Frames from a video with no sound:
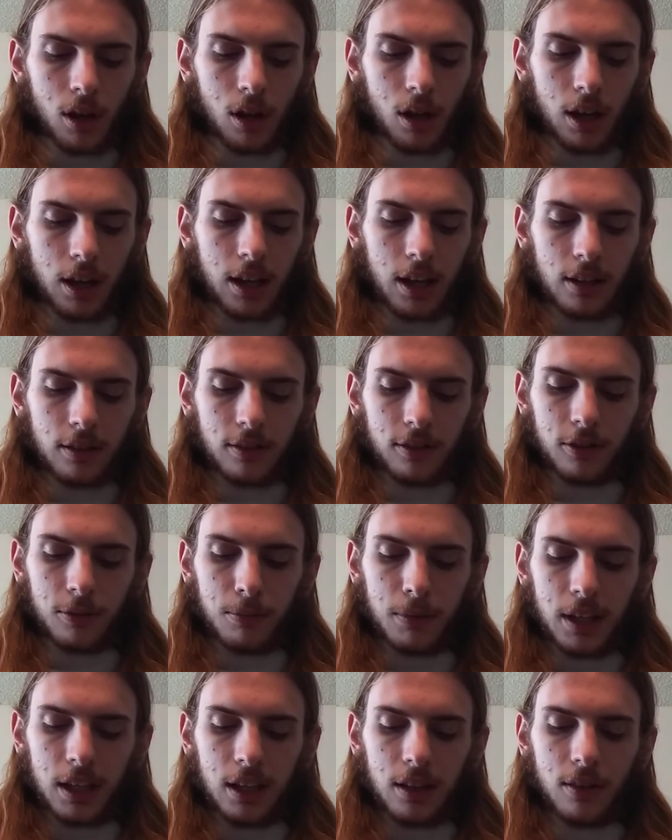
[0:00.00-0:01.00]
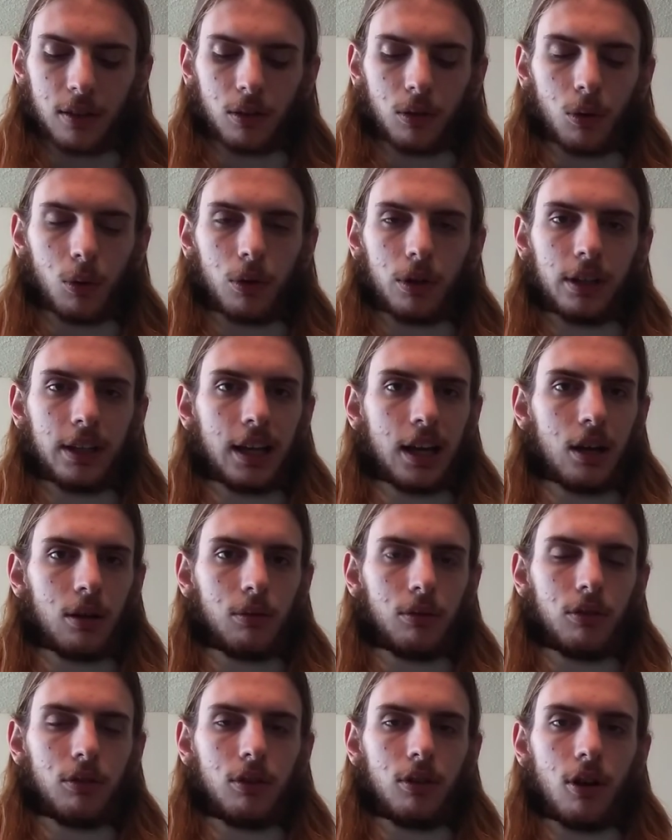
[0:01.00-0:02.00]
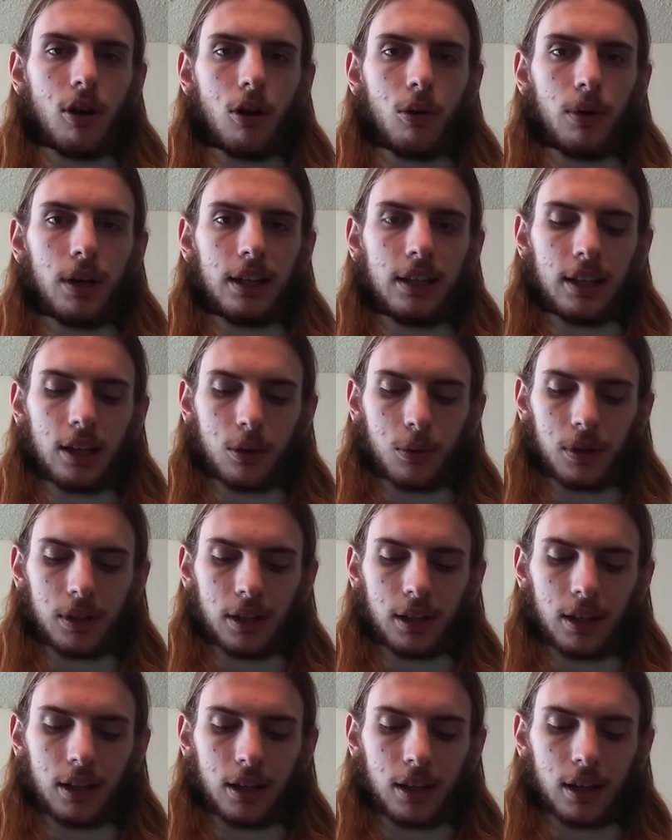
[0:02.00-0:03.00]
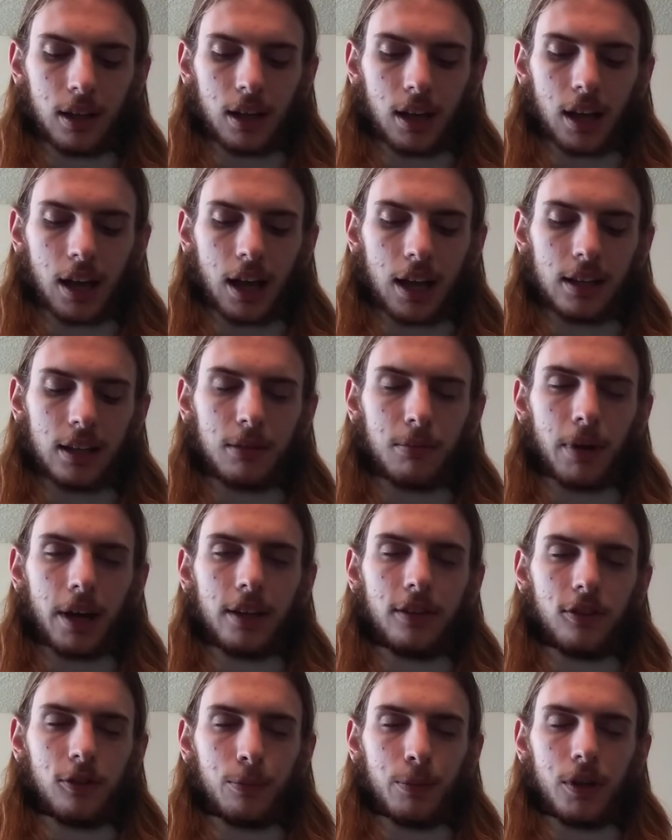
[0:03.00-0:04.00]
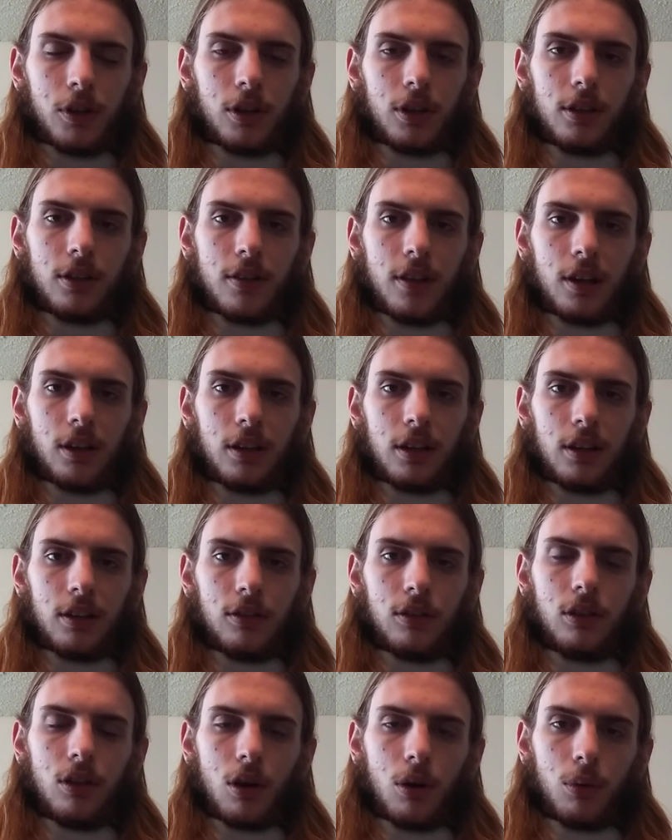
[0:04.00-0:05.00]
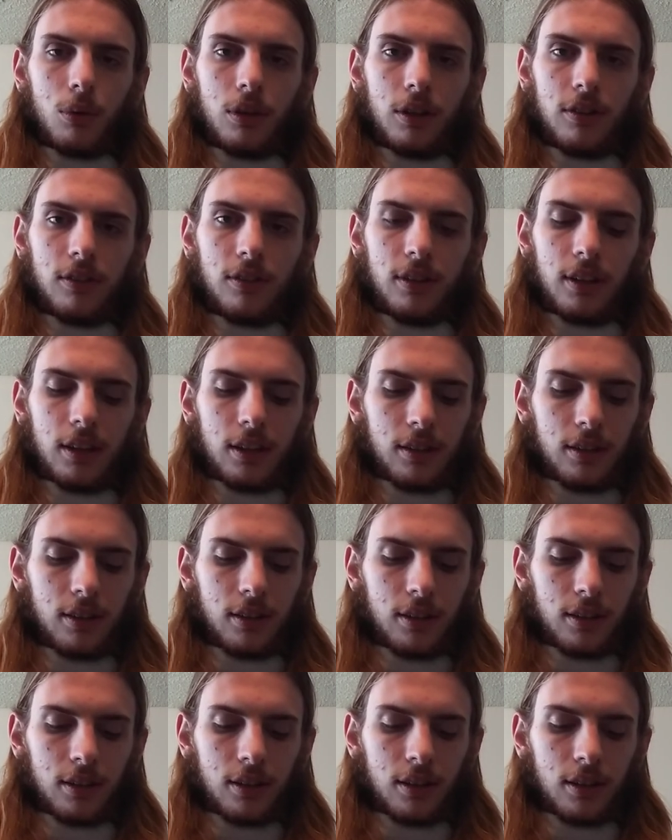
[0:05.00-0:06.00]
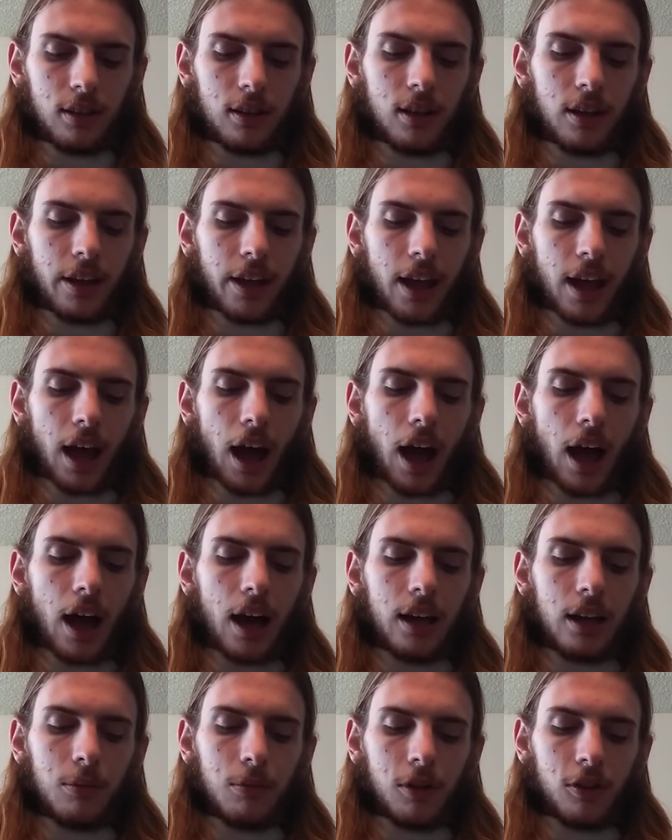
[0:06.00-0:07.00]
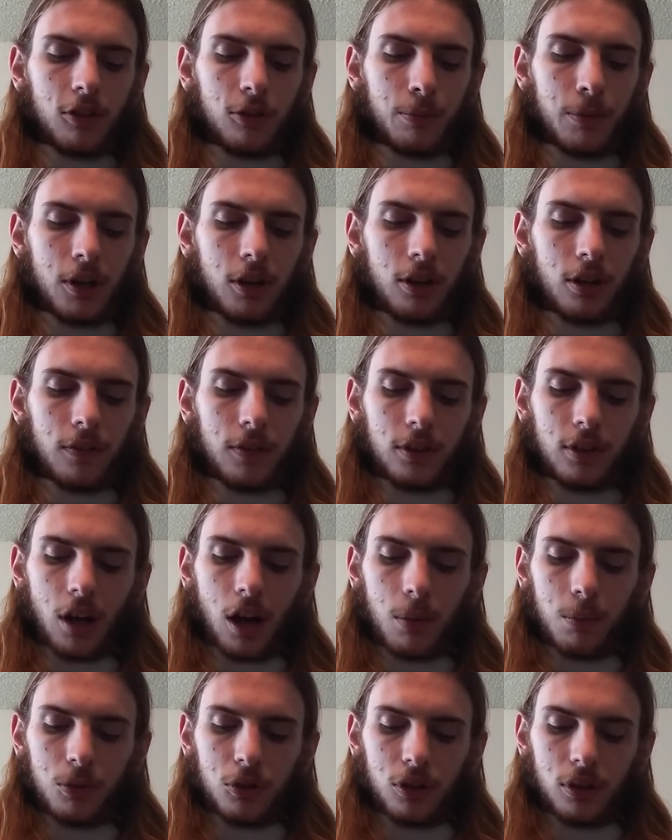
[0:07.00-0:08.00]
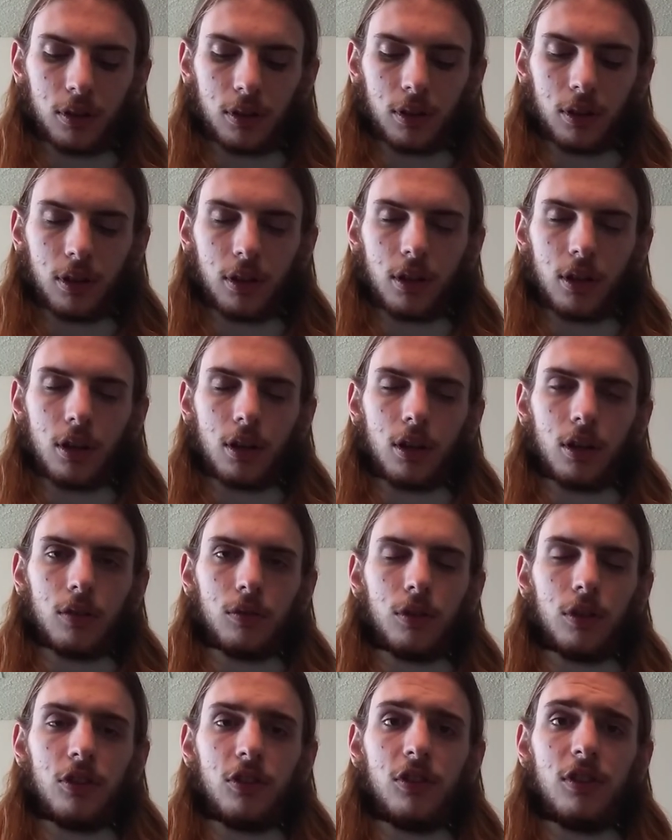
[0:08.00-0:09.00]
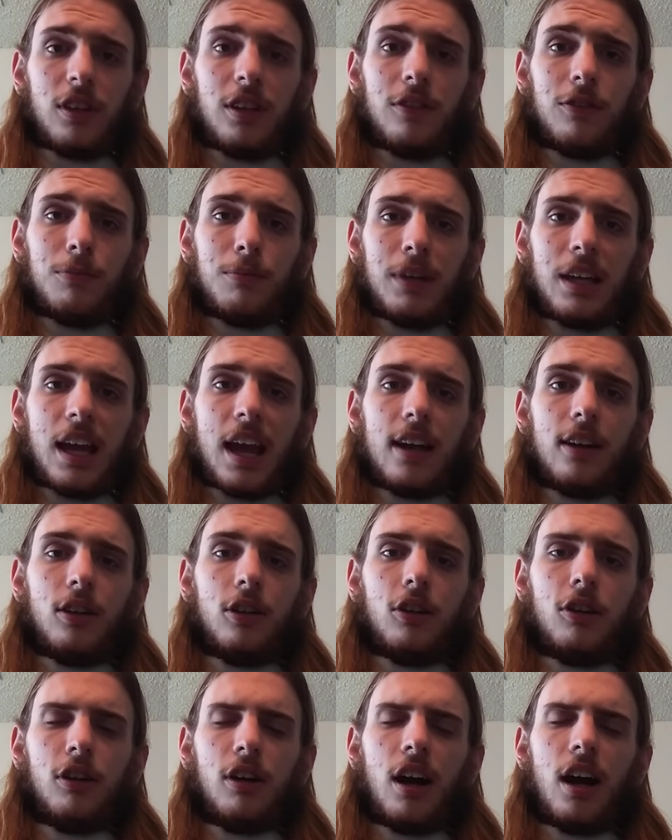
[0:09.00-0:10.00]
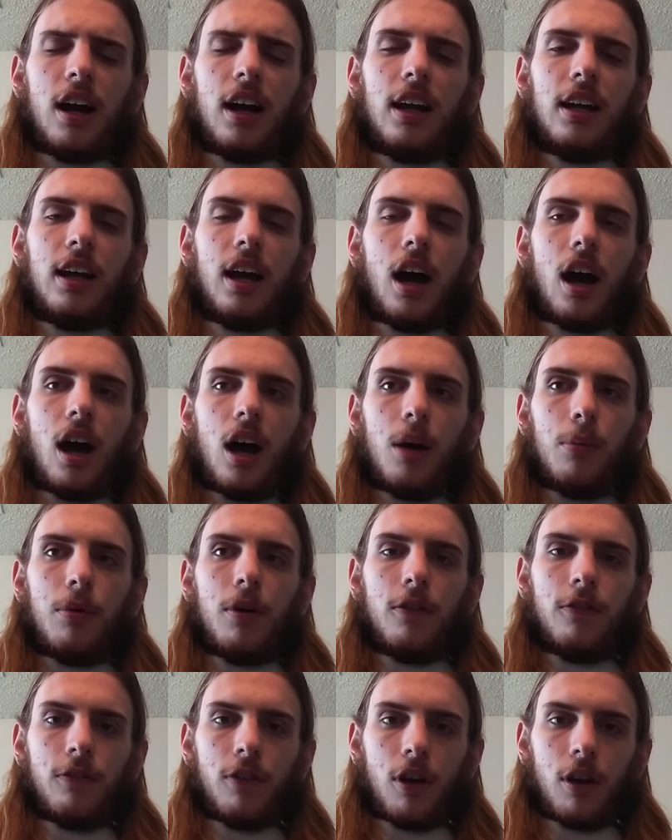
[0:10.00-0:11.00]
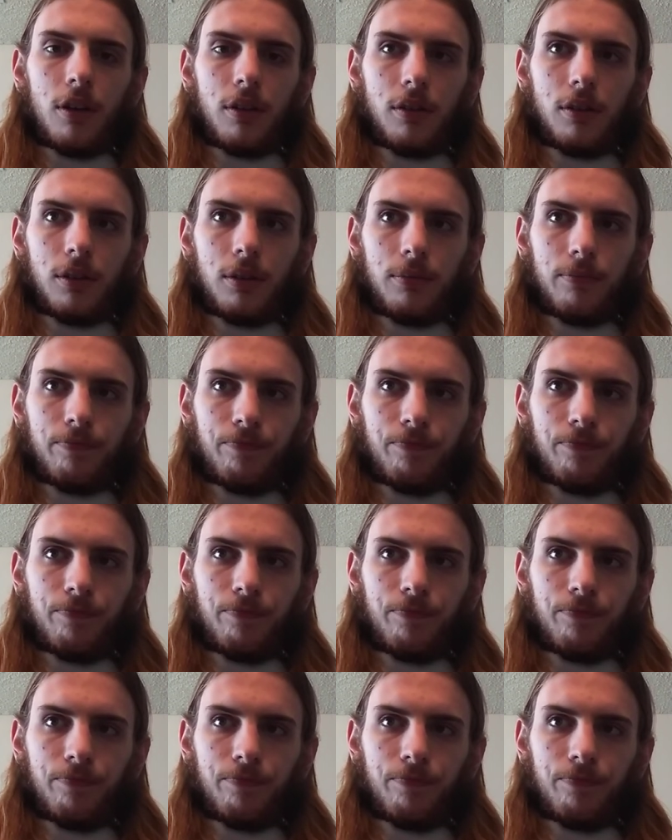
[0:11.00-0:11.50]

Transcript: Against me the Lord counts no iniquity, and in my spirit there is no deceit. I am the spirit of adoption. Receive me and cry, Abba, Father.